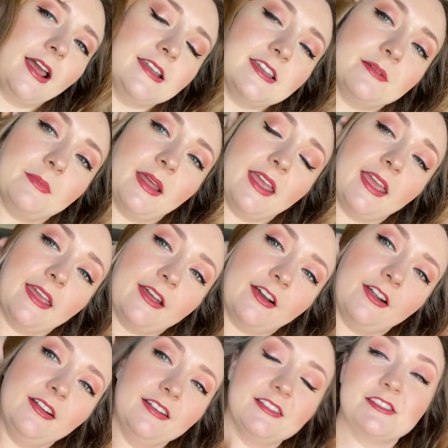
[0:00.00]
I did my
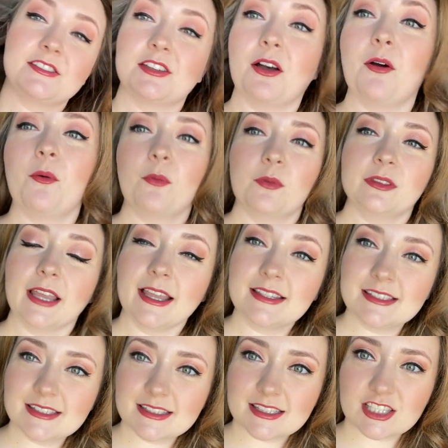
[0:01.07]
hair, so
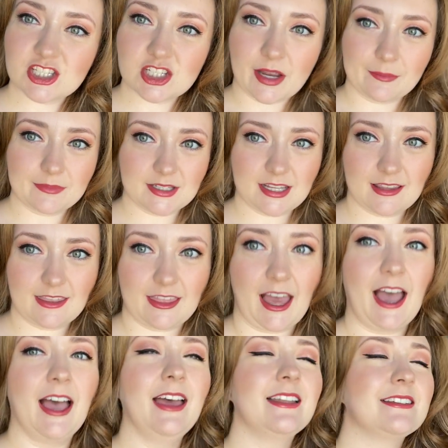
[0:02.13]
let's jump to
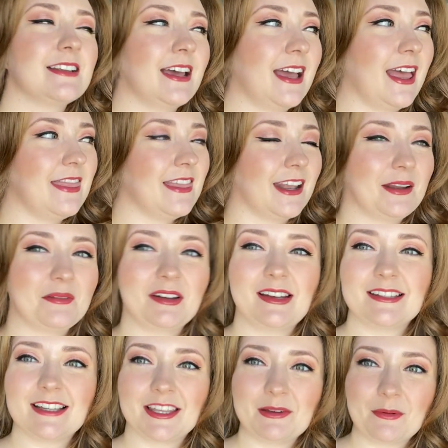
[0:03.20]
that. And then I'm gonna
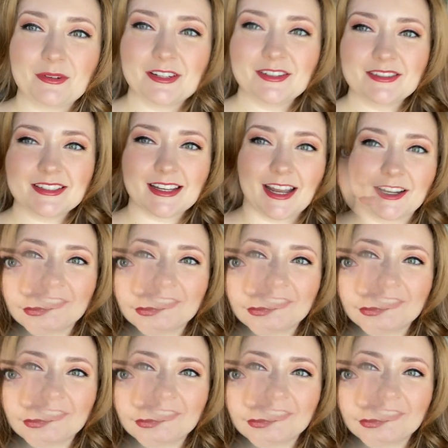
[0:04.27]
tell you what we're doing today.